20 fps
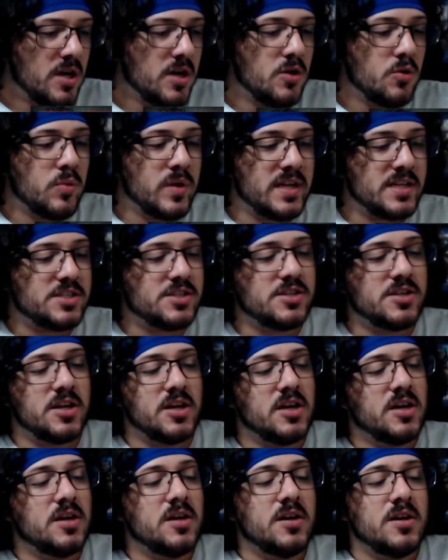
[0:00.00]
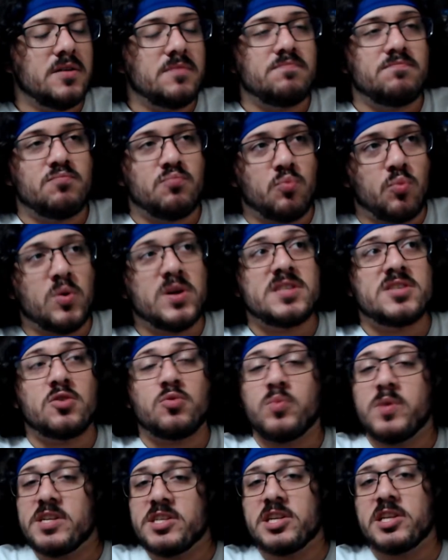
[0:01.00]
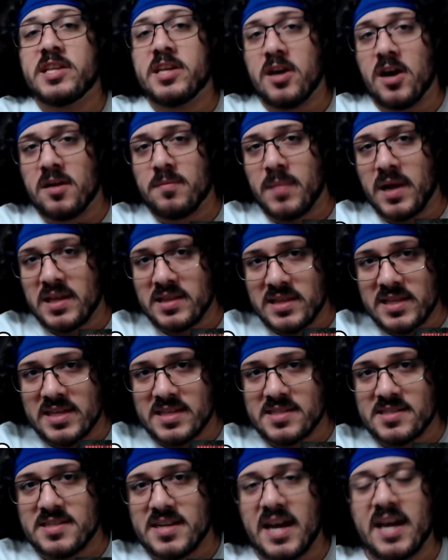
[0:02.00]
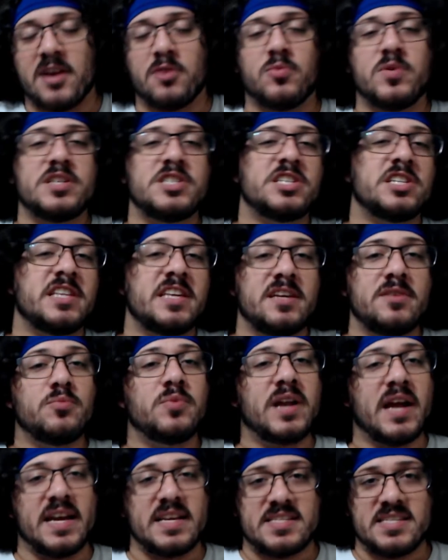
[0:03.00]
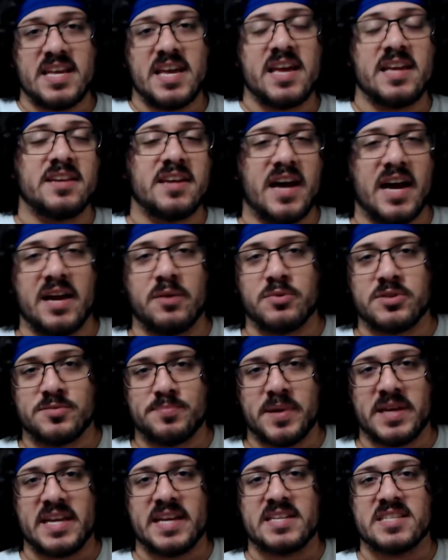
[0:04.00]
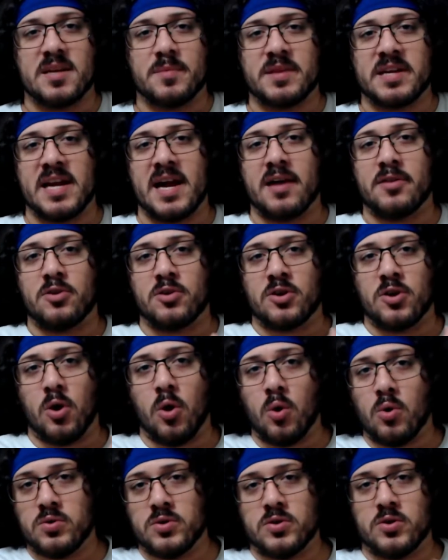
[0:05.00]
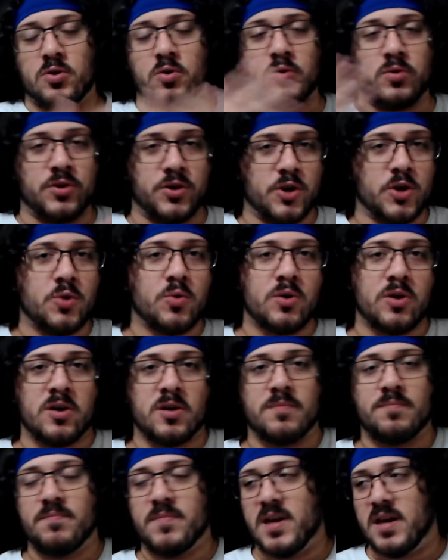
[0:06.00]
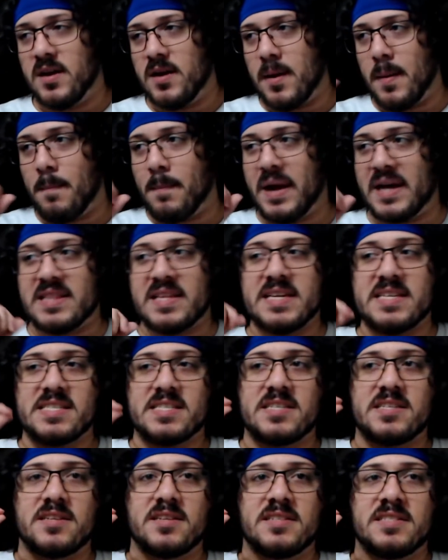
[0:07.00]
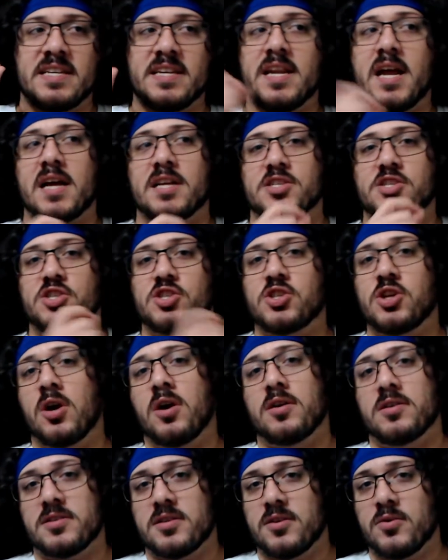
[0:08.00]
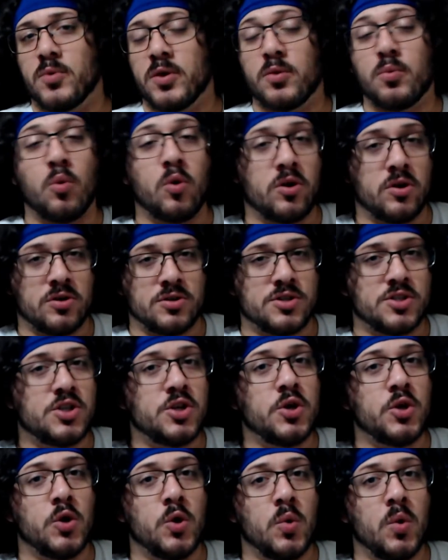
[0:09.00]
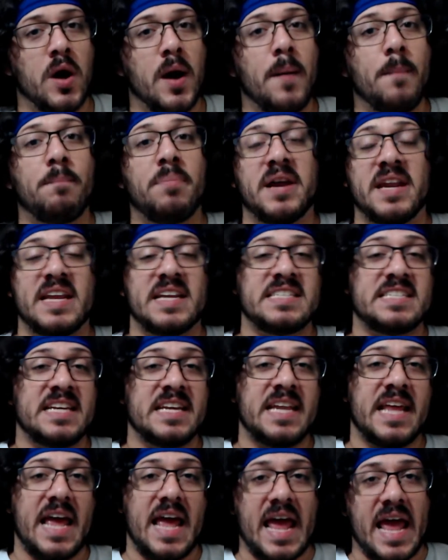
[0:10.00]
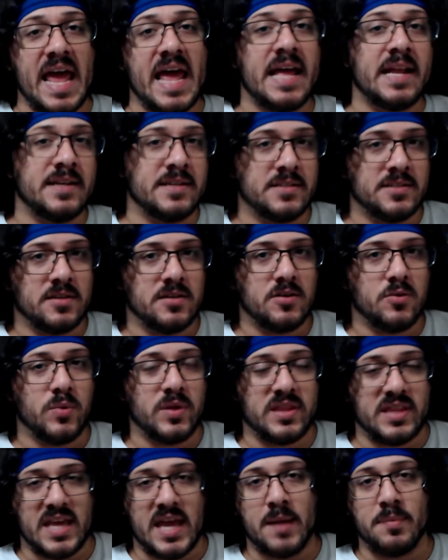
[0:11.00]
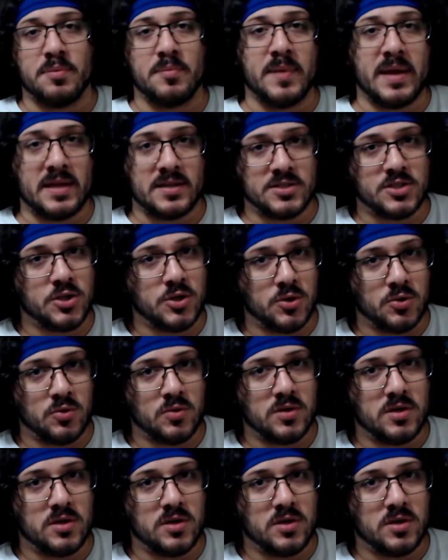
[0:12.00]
which was originally on my list. When I said I was picking something either older or newer, my list did not start with Warriors 2, but it did end with Ip Man 2.